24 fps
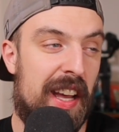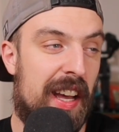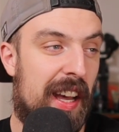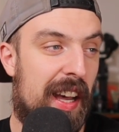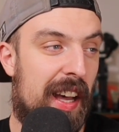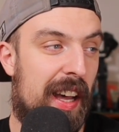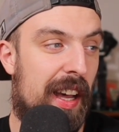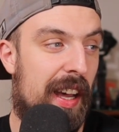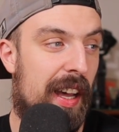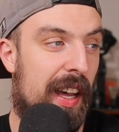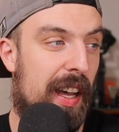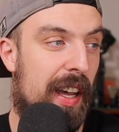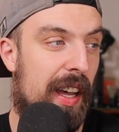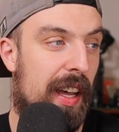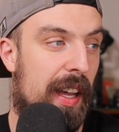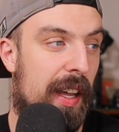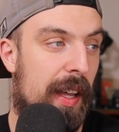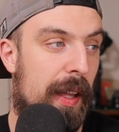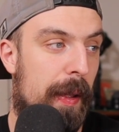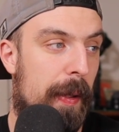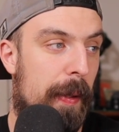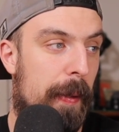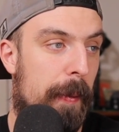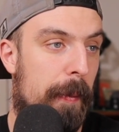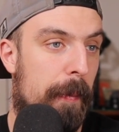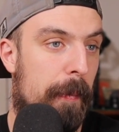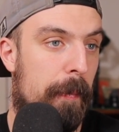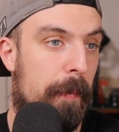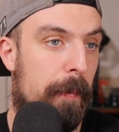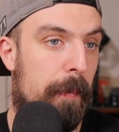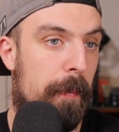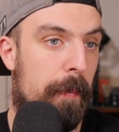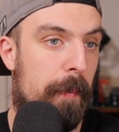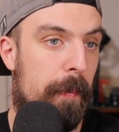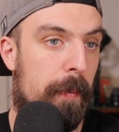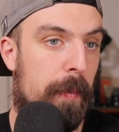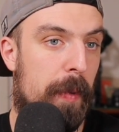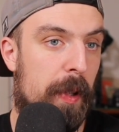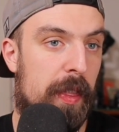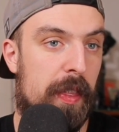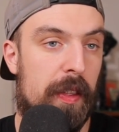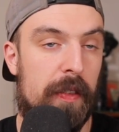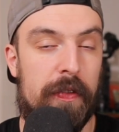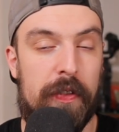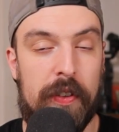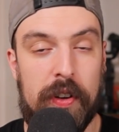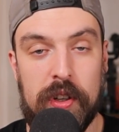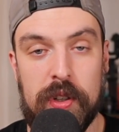But
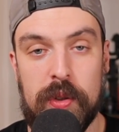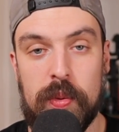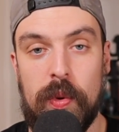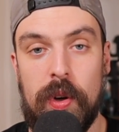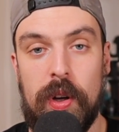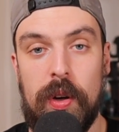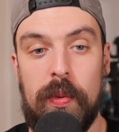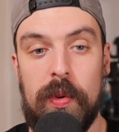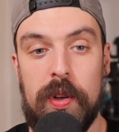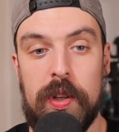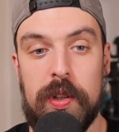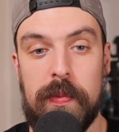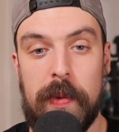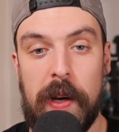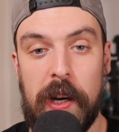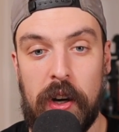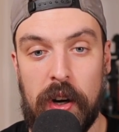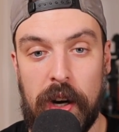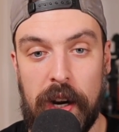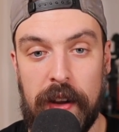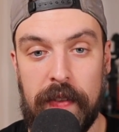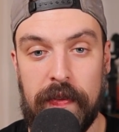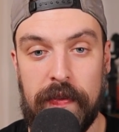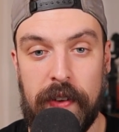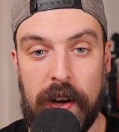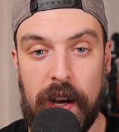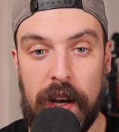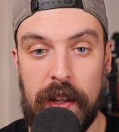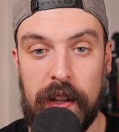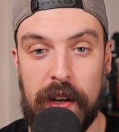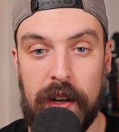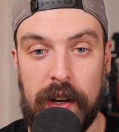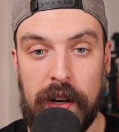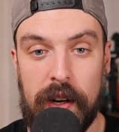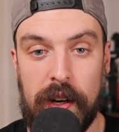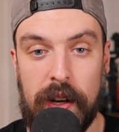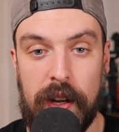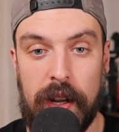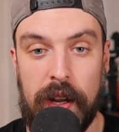the first one was my grandfather.